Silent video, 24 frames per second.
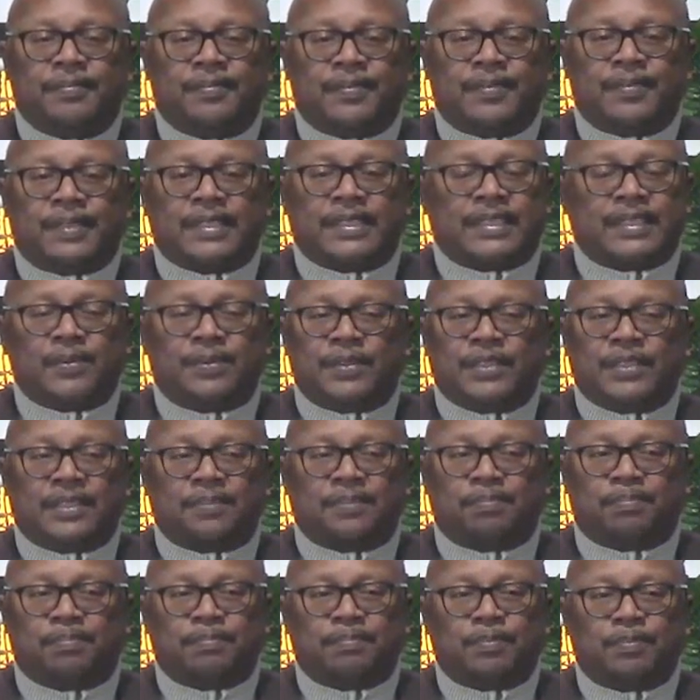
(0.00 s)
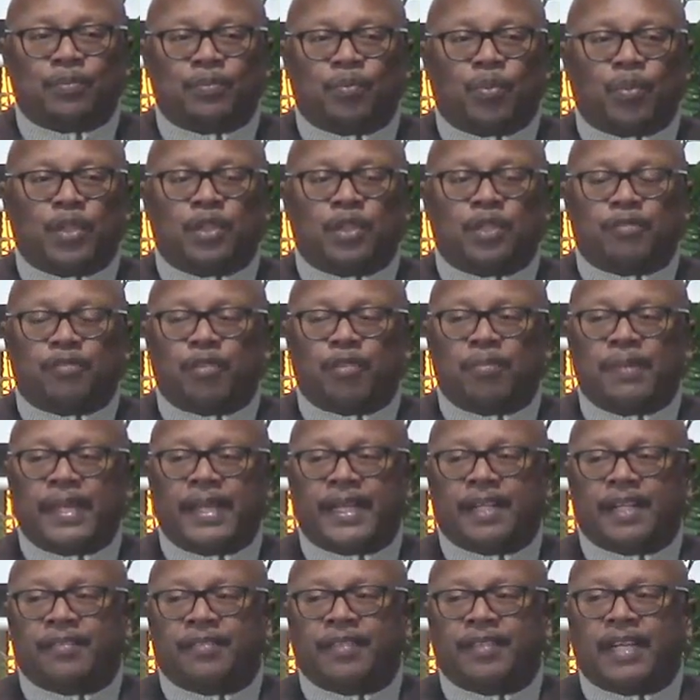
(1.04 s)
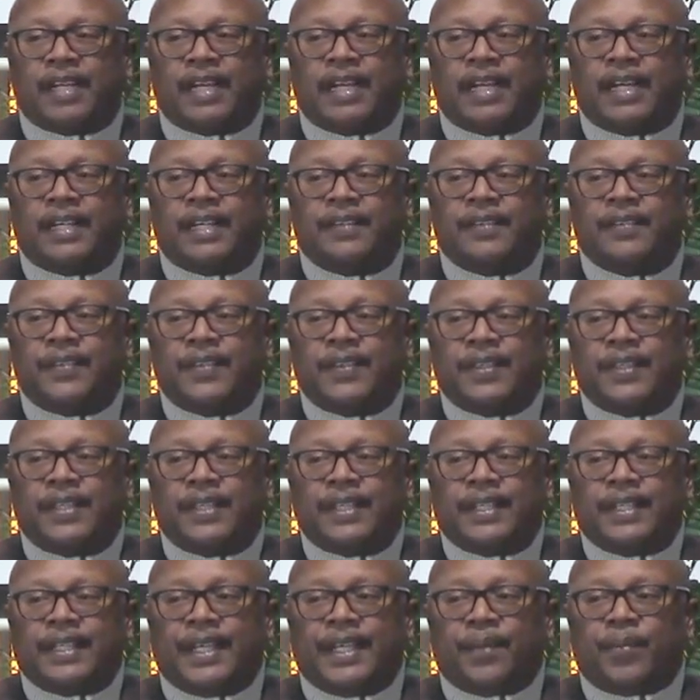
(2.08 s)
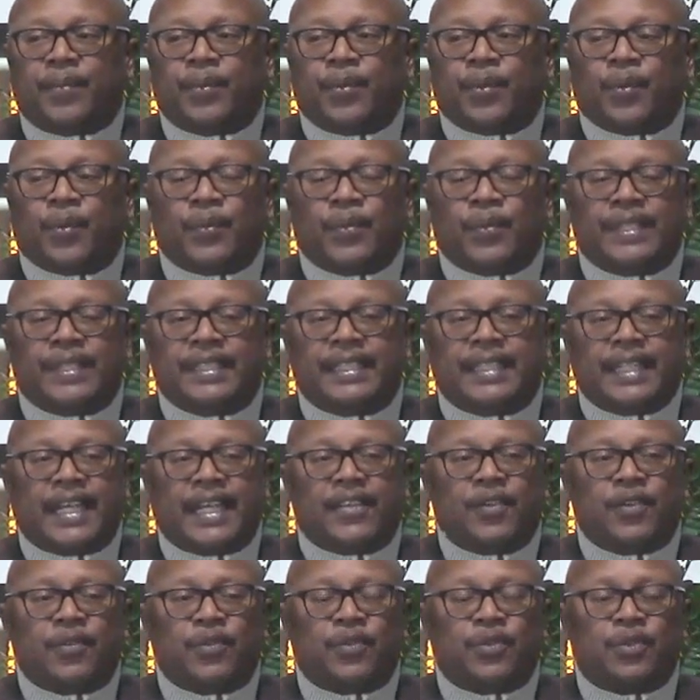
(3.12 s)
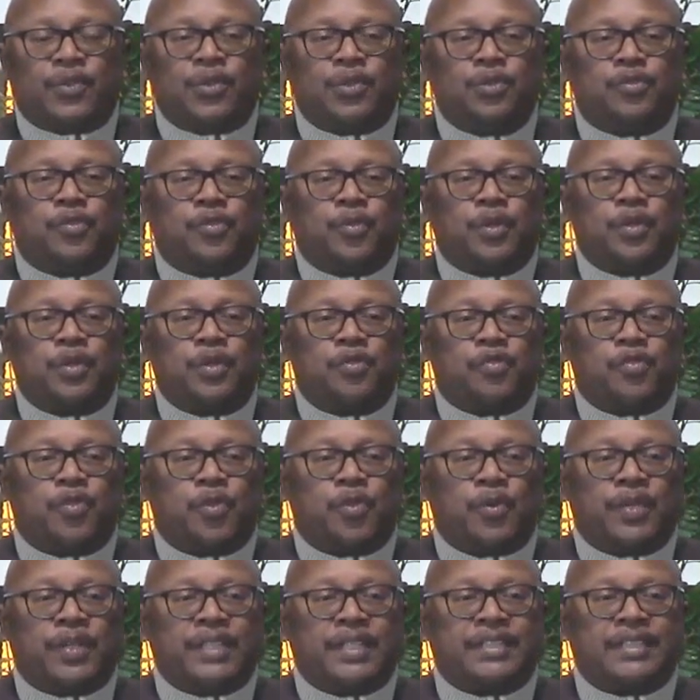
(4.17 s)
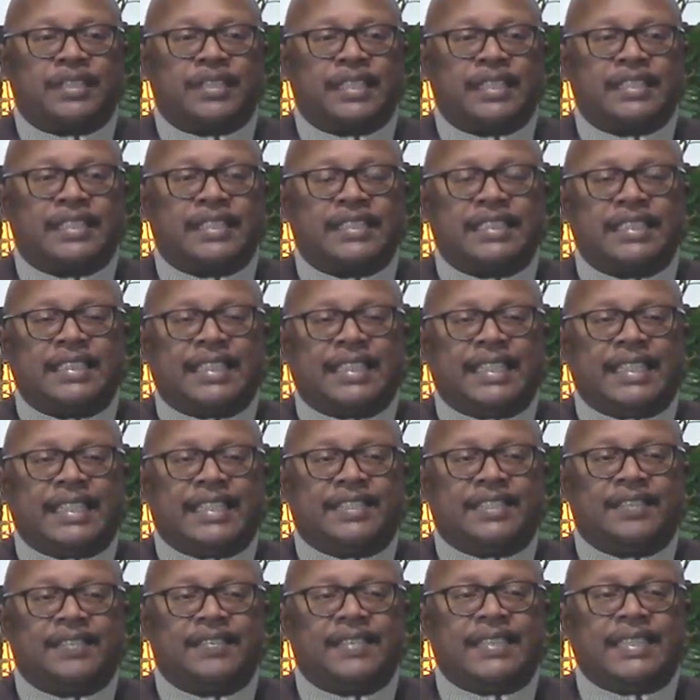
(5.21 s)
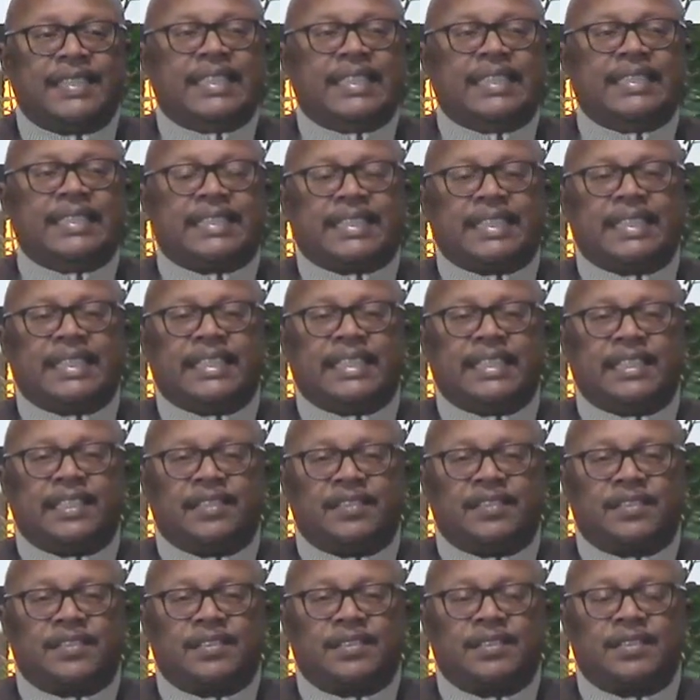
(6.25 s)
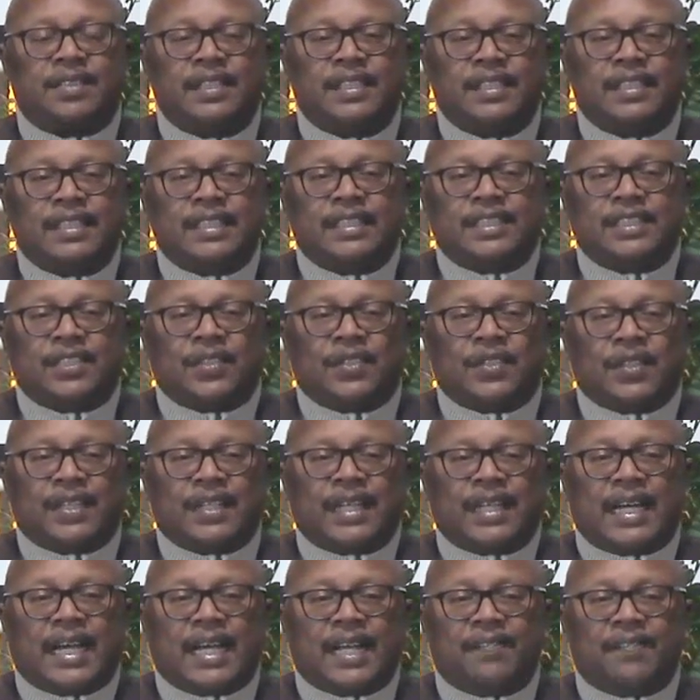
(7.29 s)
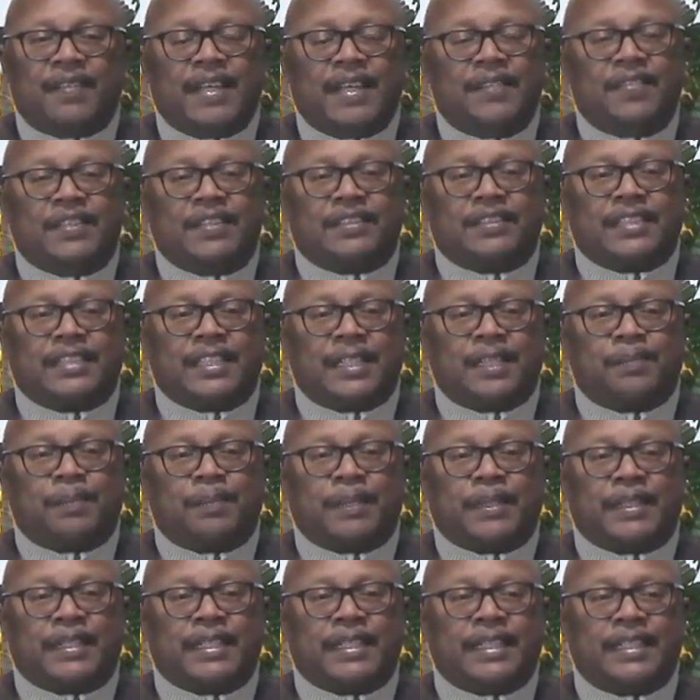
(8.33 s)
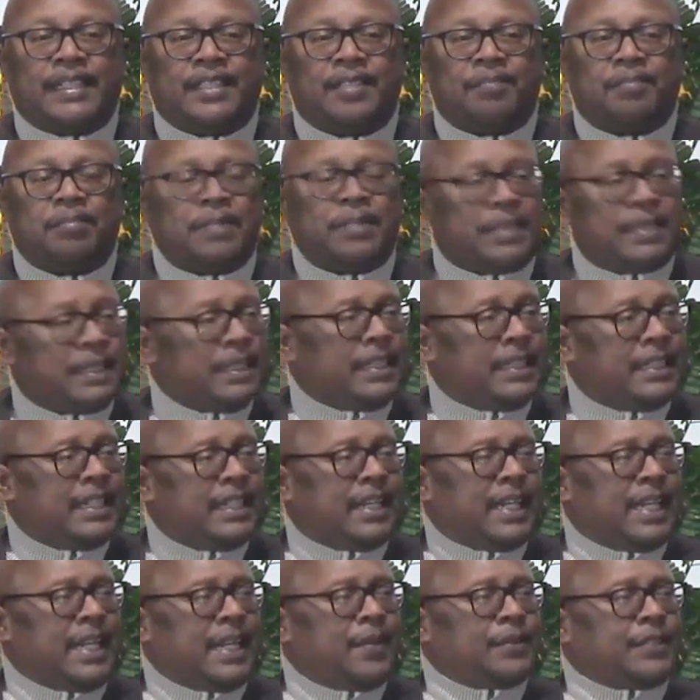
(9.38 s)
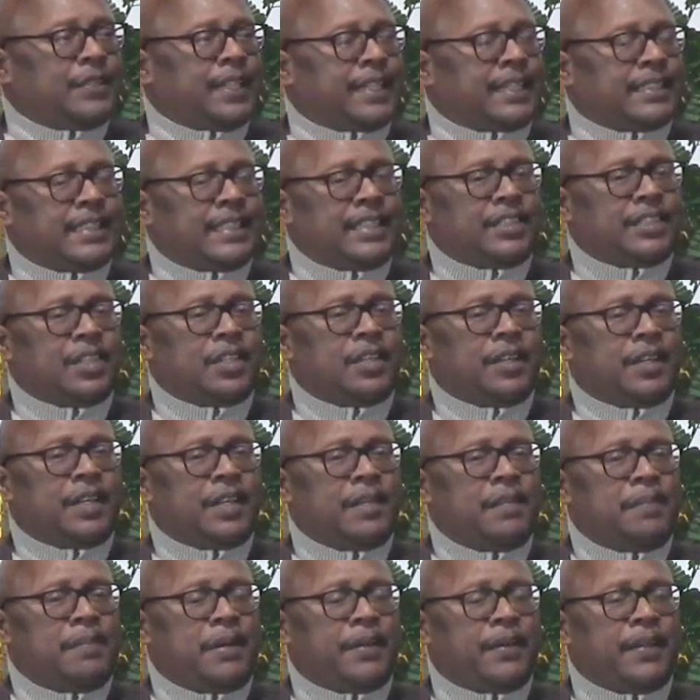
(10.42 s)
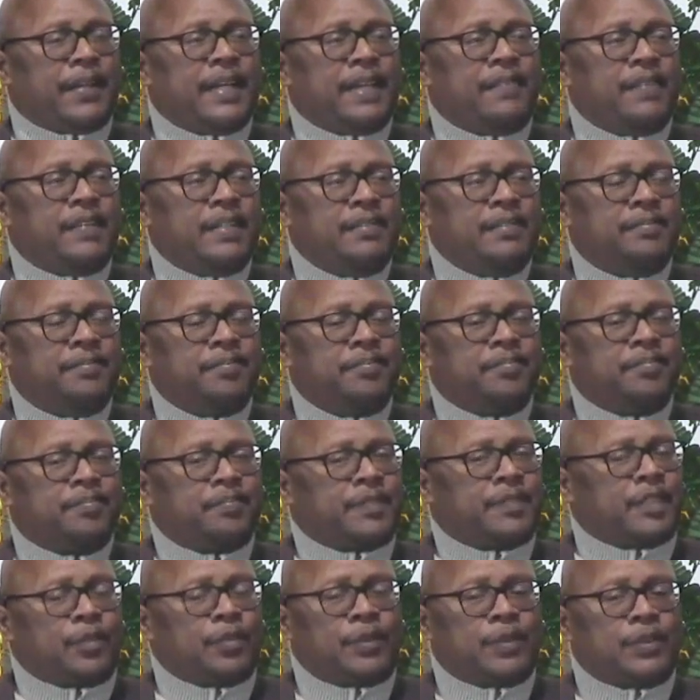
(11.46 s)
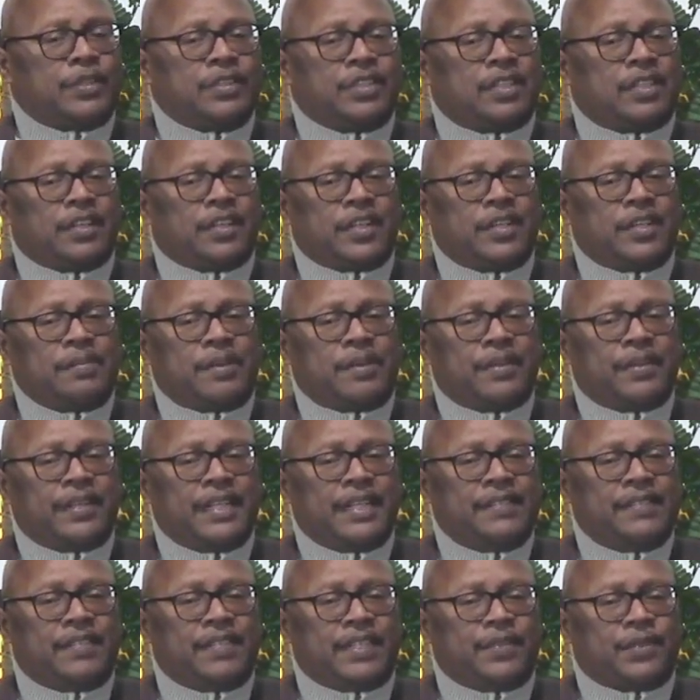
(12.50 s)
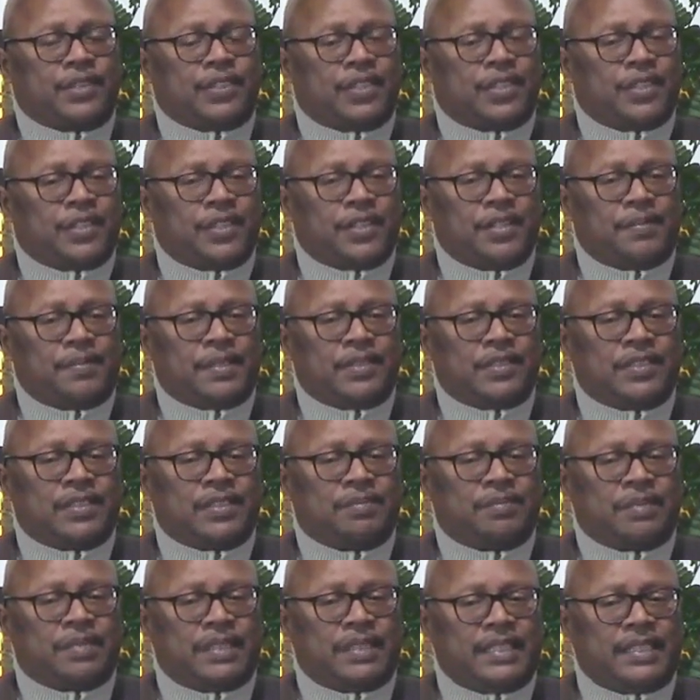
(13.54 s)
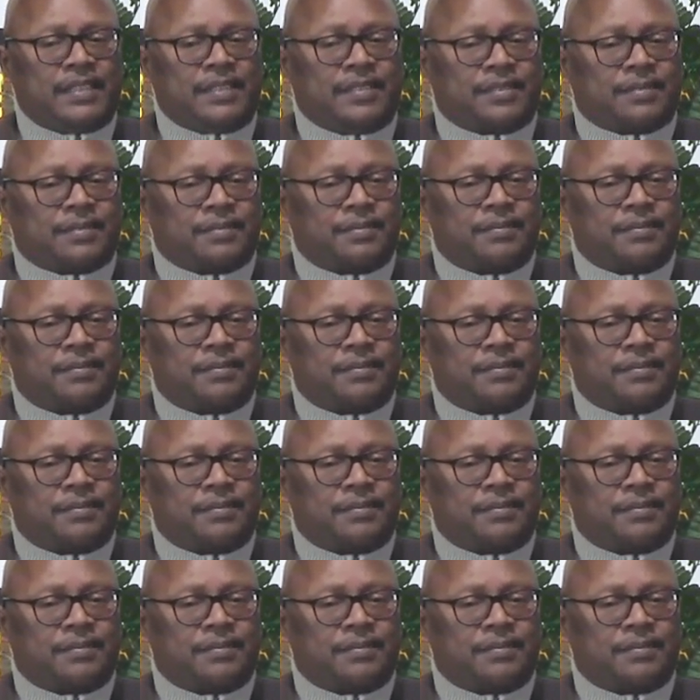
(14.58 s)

because he was a wonderful man of God. And we were reading Daniel 2:44 that says, in the days of these kings, shall the God of heaven set up a kingdom. I was like, is that talking about heaven? It wasn't talking about heaven. It was talking about something else.